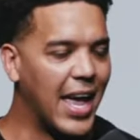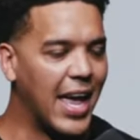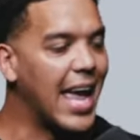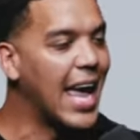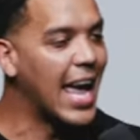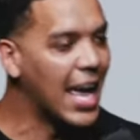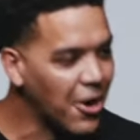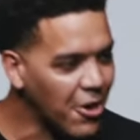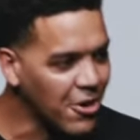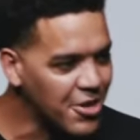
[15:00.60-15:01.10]
the
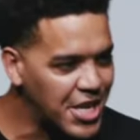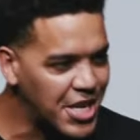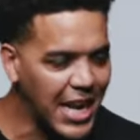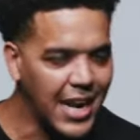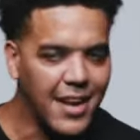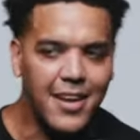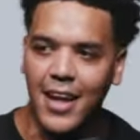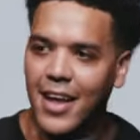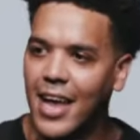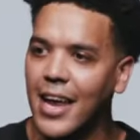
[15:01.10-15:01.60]

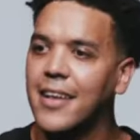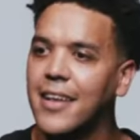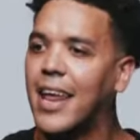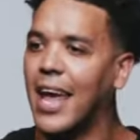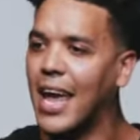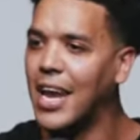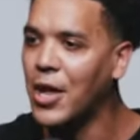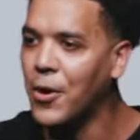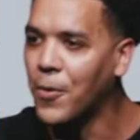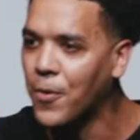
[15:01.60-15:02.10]
energy to
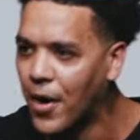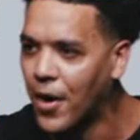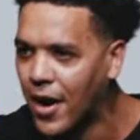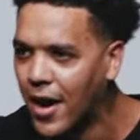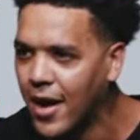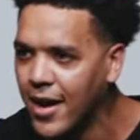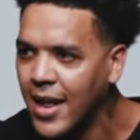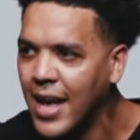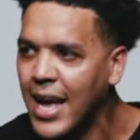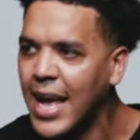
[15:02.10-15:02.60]
continue
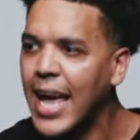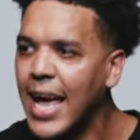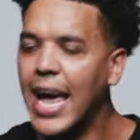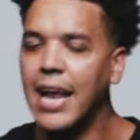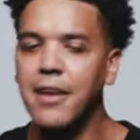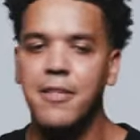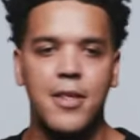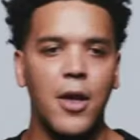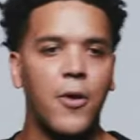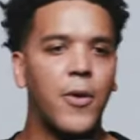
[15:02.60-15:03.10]
on. And